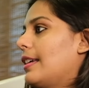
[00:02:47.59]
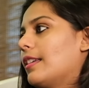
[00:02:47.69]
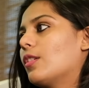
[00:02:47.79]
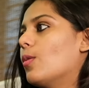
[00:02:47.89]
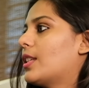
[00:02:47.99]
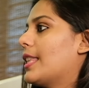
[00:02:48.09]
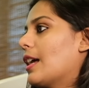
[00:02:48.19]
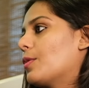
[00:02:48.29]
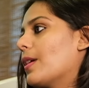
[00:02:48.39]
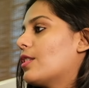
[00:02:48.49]
It goes
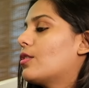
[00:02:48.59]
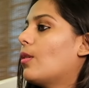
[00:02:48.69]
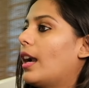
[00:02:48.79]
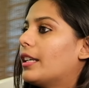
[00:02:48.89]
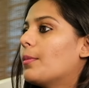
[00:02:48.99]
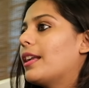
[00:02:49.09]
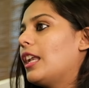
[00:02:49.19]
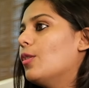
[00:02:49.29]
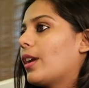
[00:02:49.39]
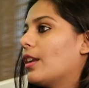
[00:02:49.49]
that way. So
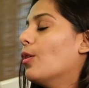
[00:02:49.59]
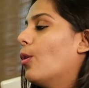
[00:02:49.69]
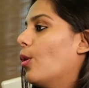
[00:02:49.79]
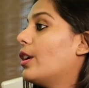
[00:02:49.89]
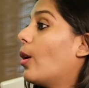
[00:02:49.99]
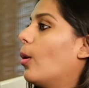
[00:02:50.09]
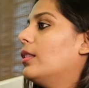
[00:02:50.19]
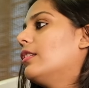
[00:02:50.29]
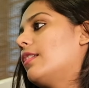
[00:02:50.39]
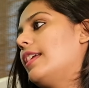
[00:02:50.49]
ultimately you can hold
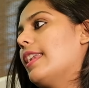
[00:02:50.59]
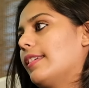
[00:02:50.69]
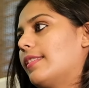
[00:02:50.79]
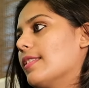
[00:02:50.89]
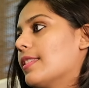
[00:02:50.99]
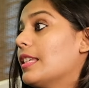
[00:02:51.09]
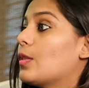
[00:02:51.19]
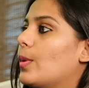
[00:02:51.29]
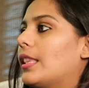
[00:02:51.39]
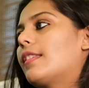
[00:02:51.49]
all the 3
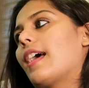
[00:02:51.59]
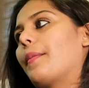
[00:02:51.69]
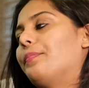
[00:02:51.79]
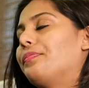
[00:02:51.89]
licenses with time.